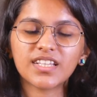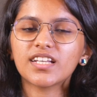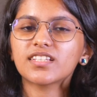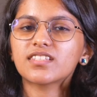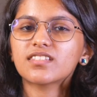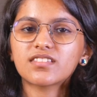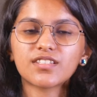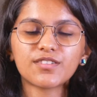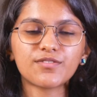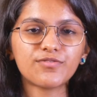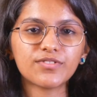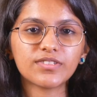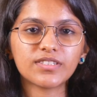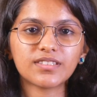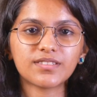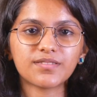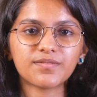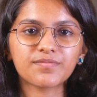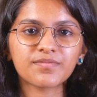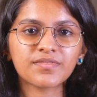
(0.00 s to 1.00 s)
It's
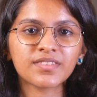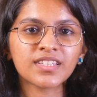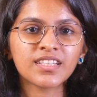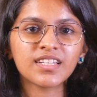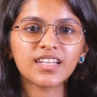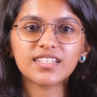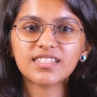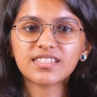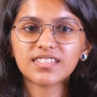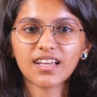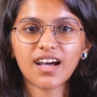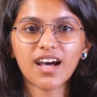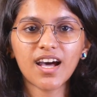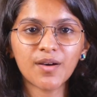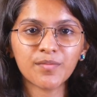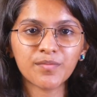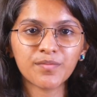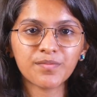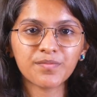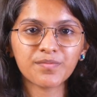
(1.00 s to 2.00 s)
different. It's
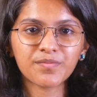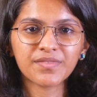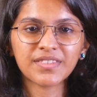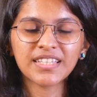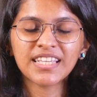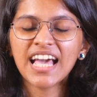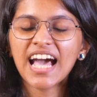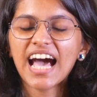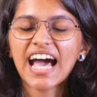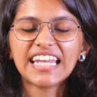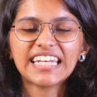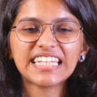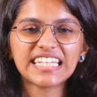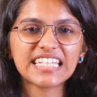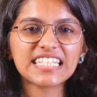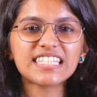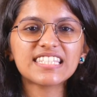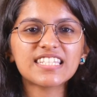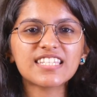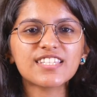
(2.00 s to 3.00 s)
calm. And
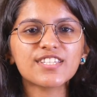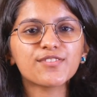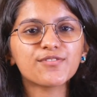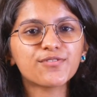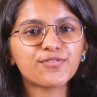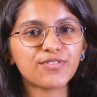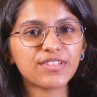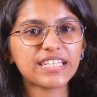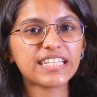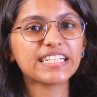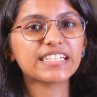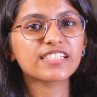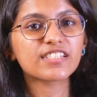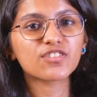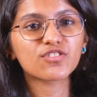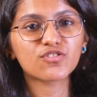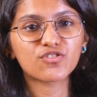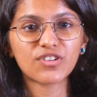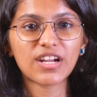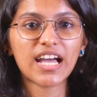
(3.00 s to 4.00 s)
it feels
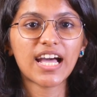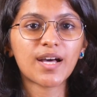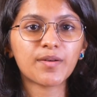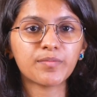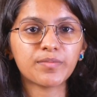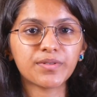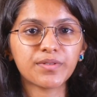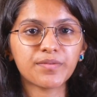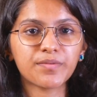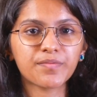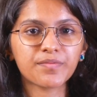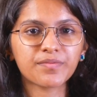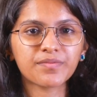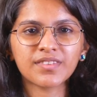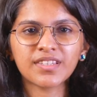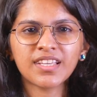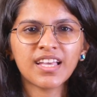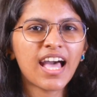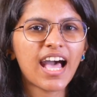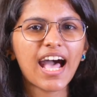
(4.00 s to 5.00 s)
drab.
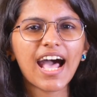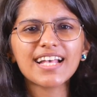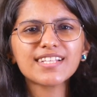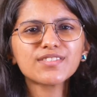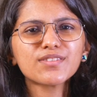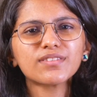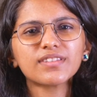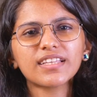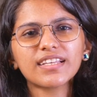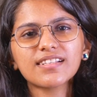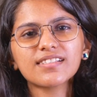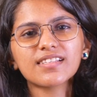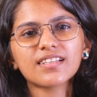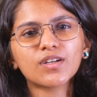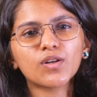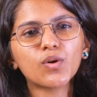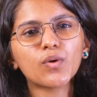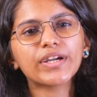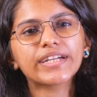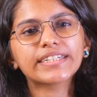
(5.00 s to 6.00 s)
As the things are
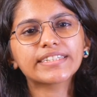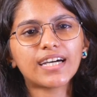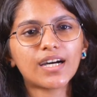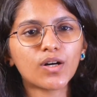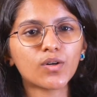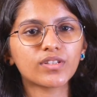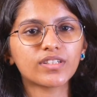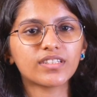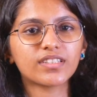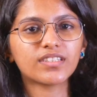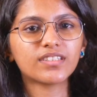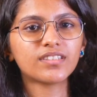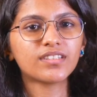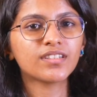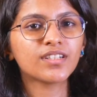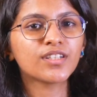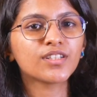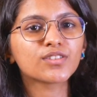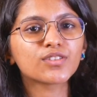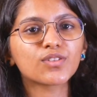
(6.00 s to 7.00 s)
going downhill,
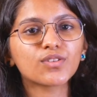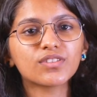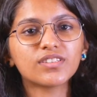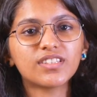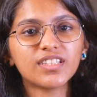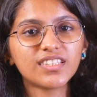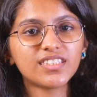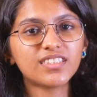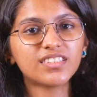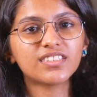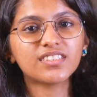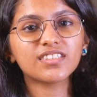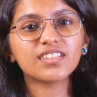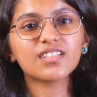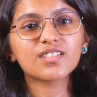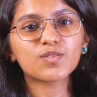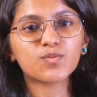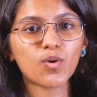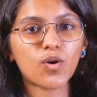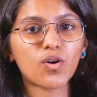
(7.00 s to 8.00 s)
though this
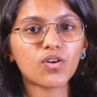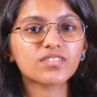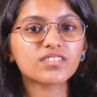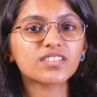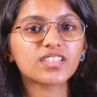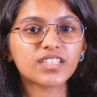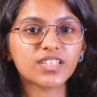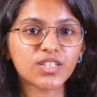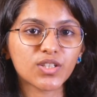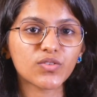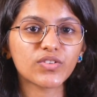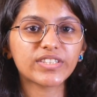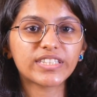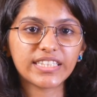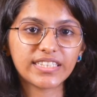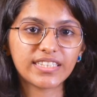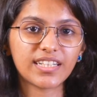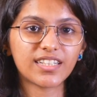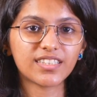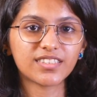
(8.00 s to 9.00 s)
is what
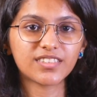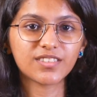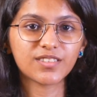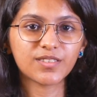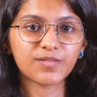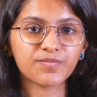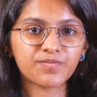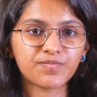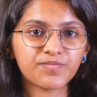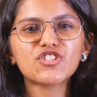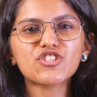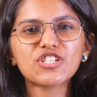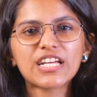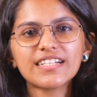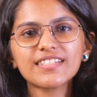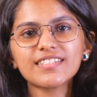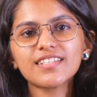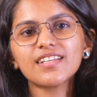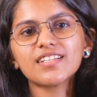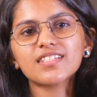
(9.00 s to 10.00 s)
security does. A
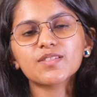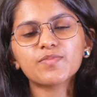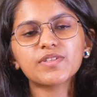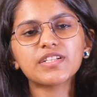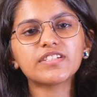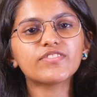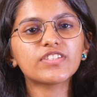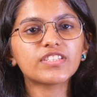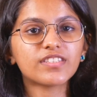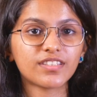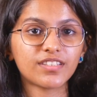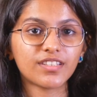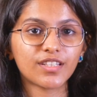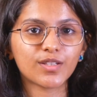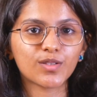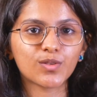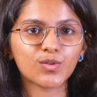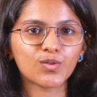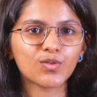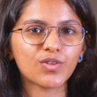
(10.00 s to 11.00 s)
shelter is built within
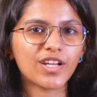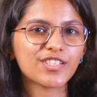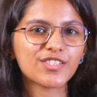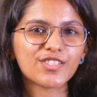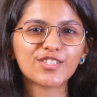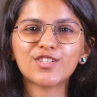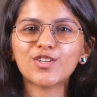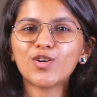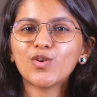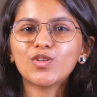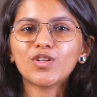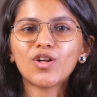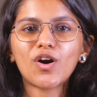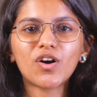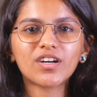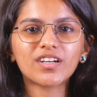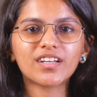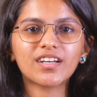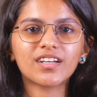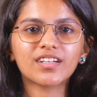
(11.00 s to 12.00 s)
you, hence you no
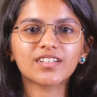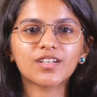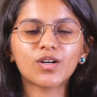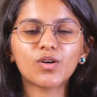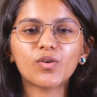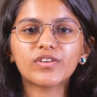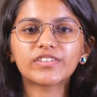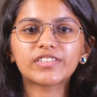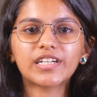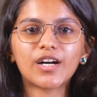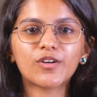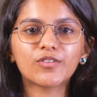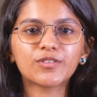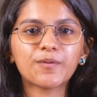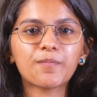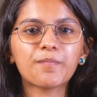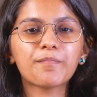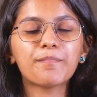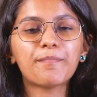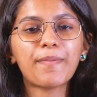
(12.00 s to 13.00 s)
longer go
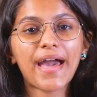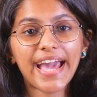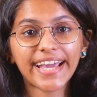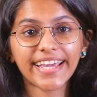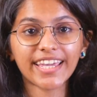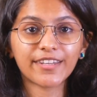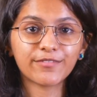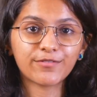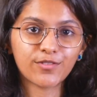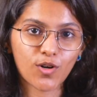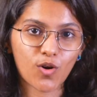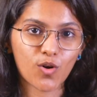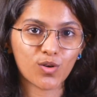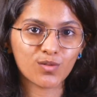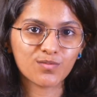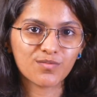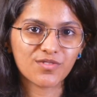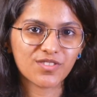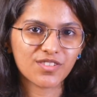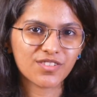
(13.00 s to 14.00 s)
around begging for
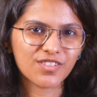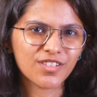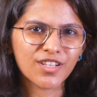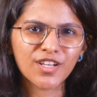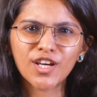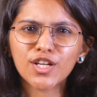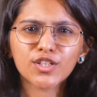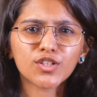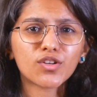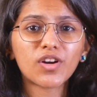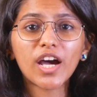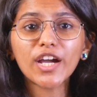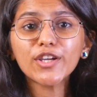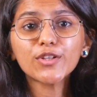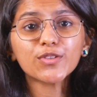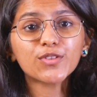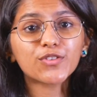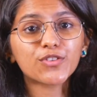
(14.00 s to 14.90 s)
homes. Nor are you